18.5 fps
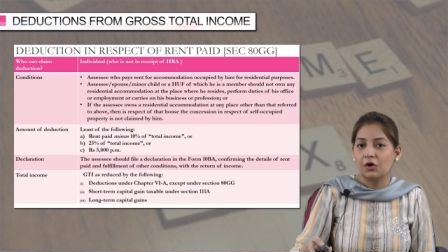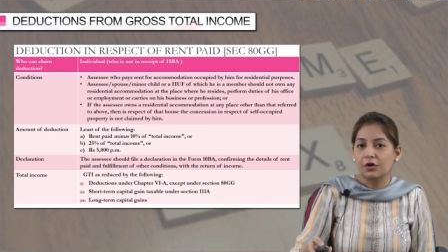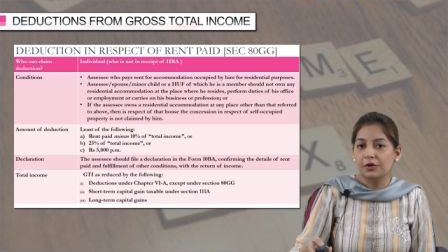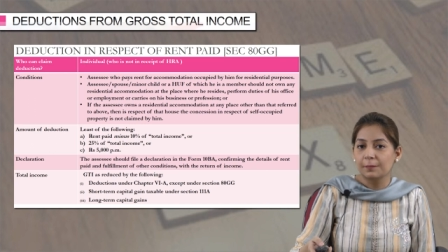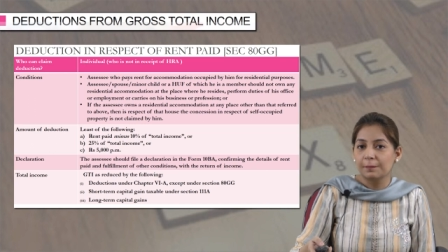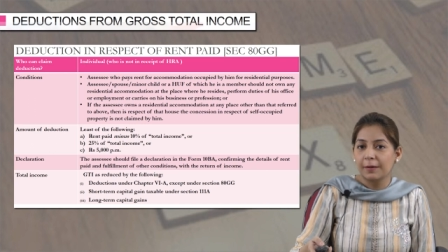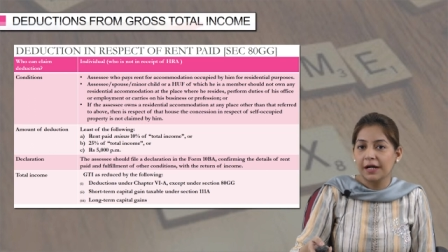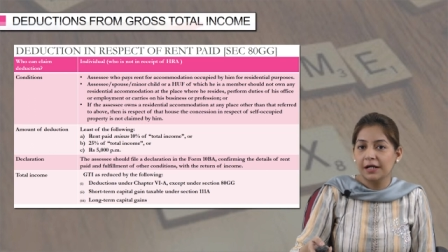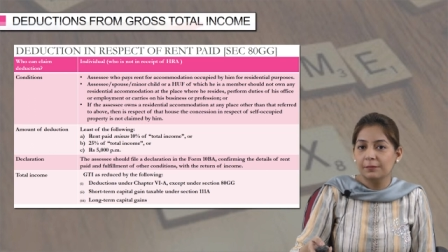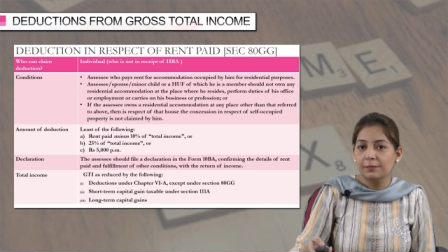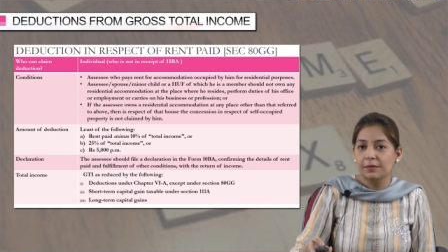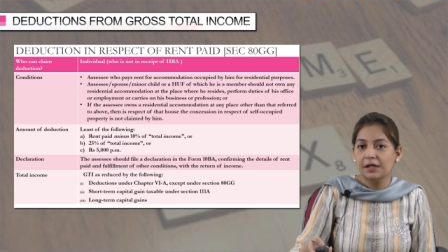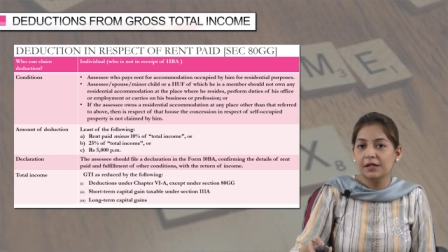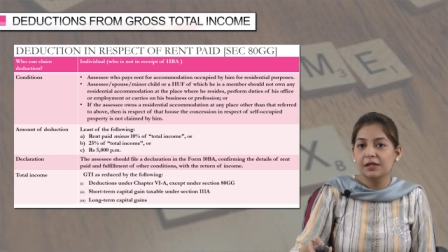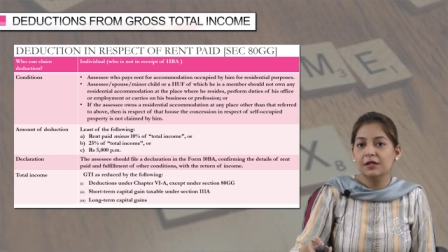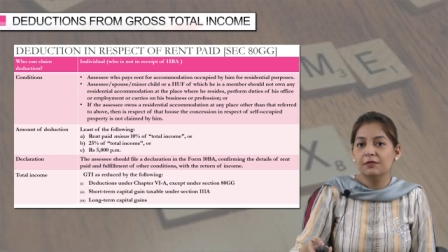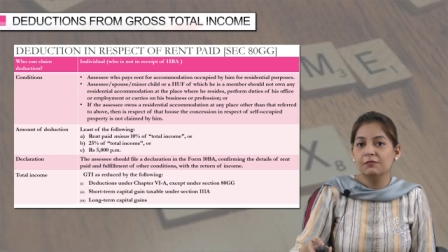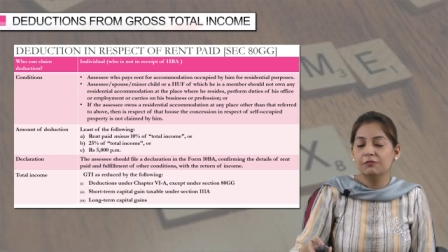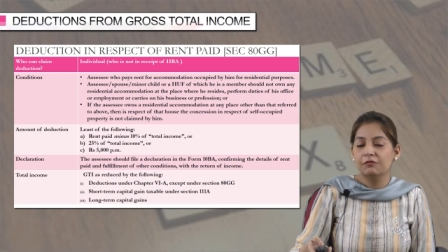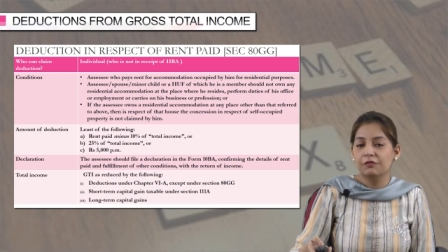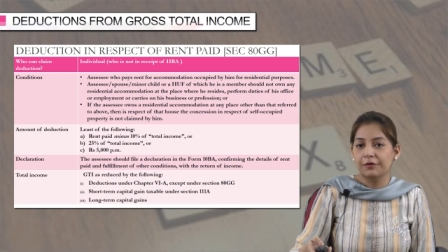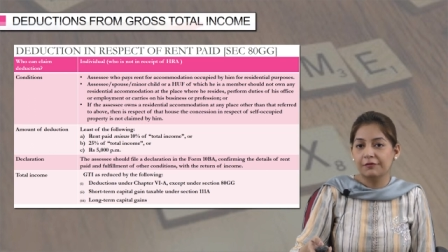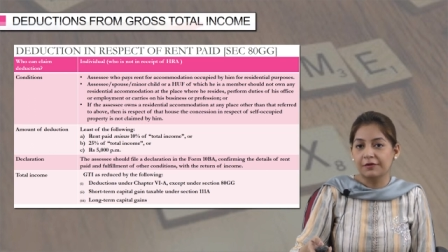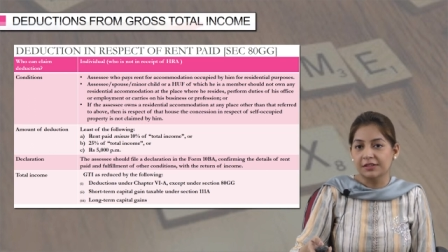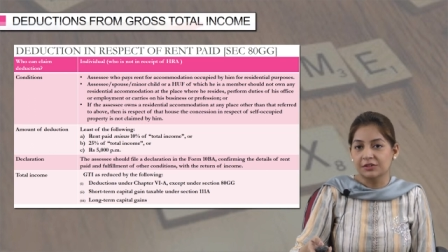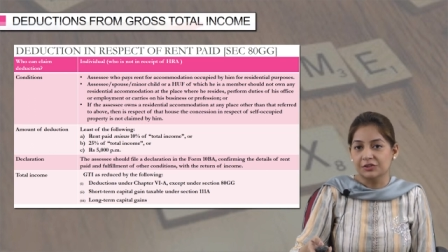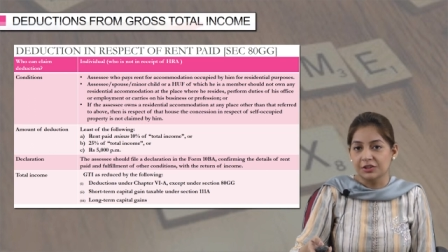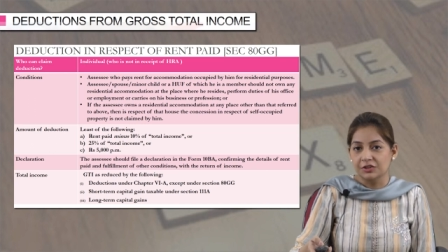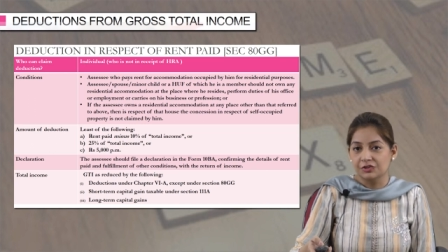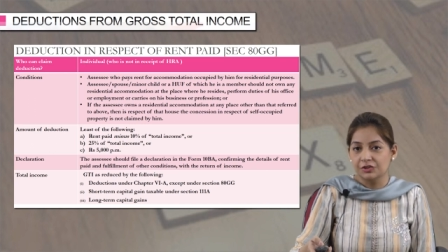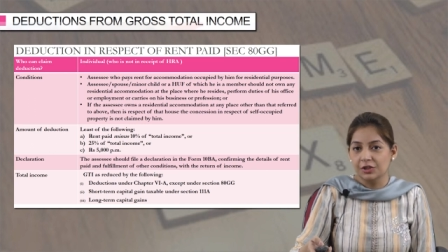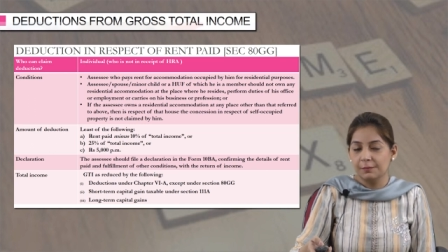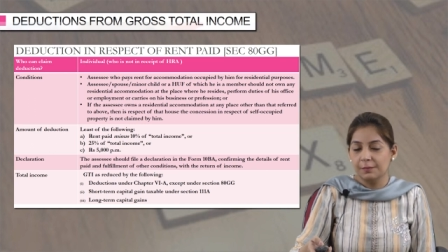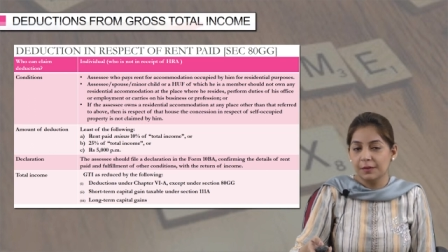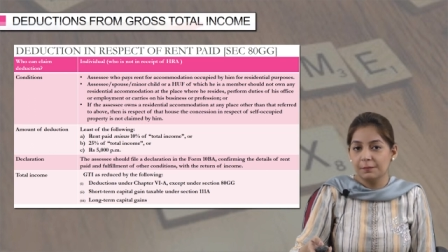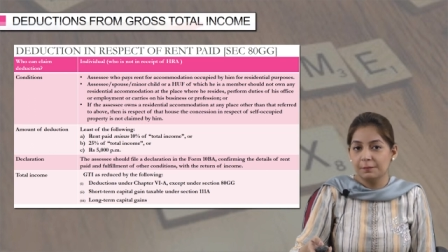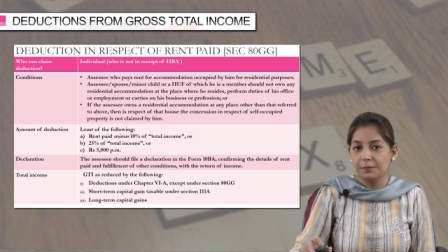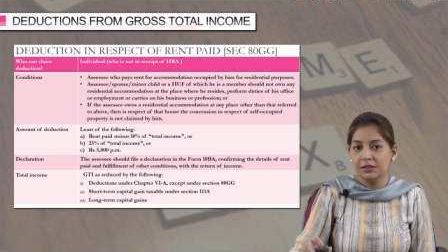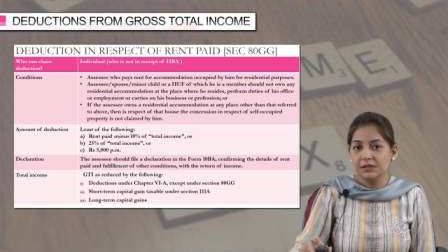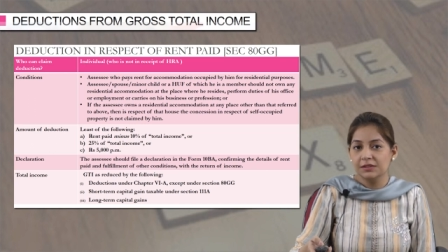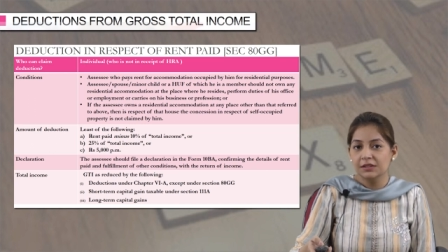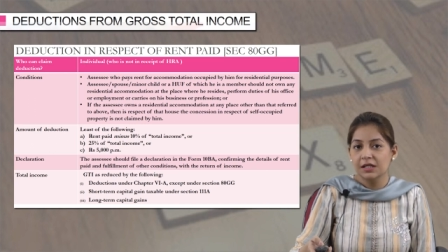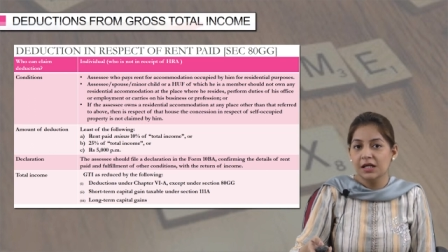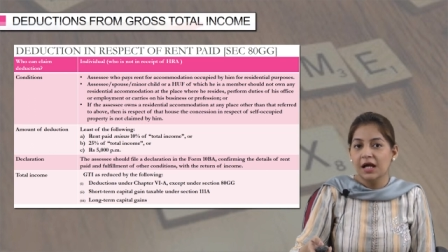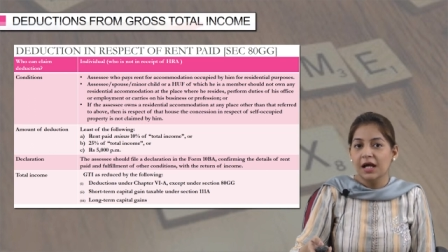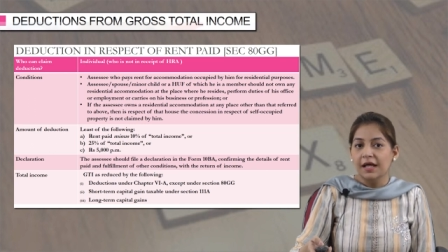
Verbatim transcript: occupied by him for residential purpose.